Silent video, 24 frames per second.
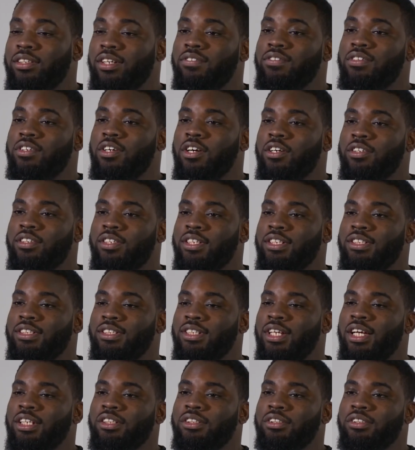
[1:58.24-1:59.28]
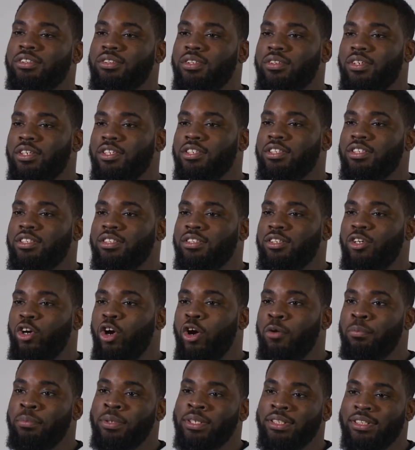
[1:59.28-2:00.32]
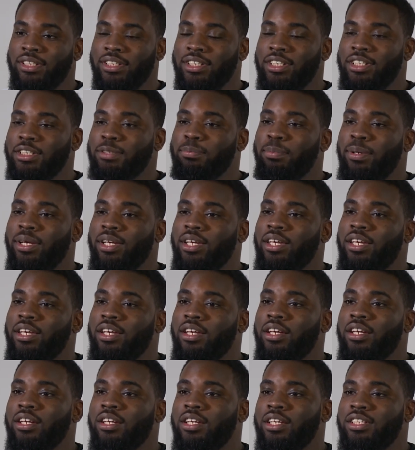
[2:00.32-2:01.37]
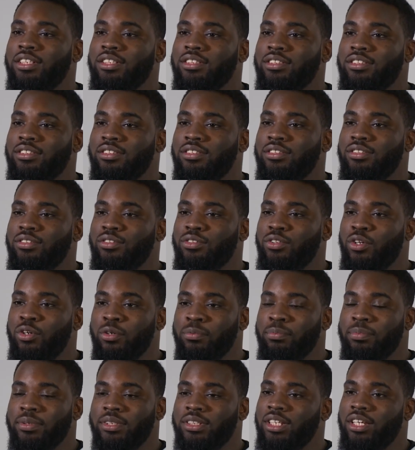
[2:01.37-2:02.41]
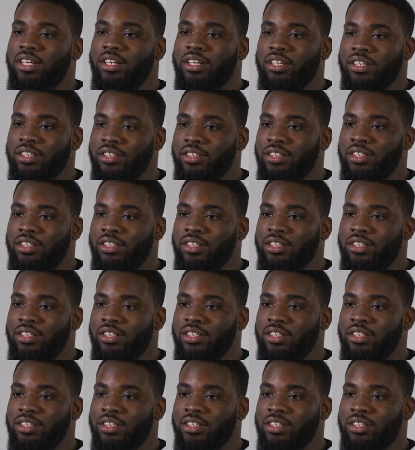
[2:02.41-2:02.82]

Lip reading: give to other international students coming to Leeds Beckett is don't be scared.